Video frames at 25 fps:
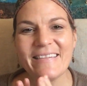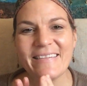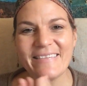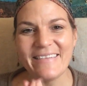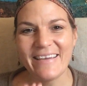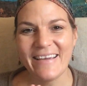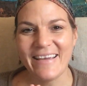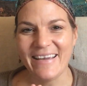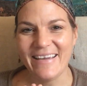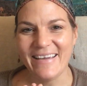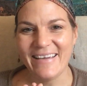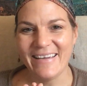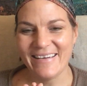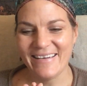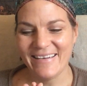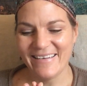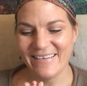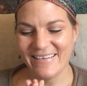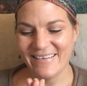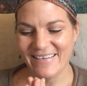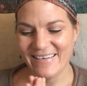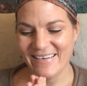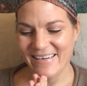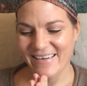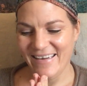thing
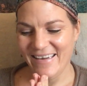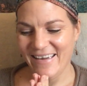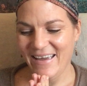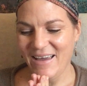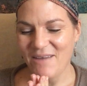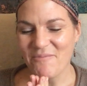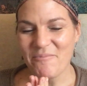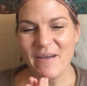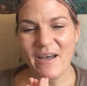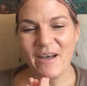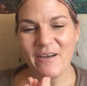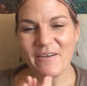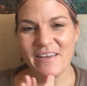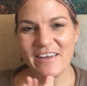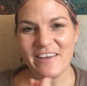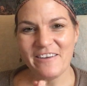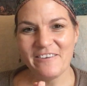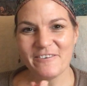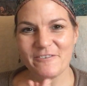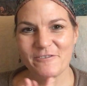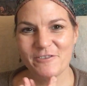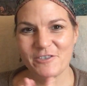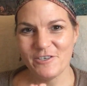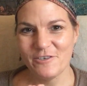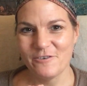about
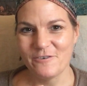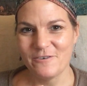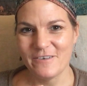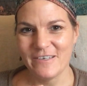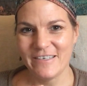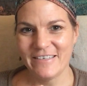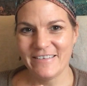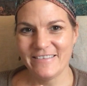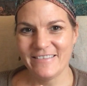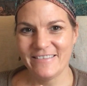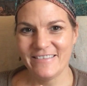inner children,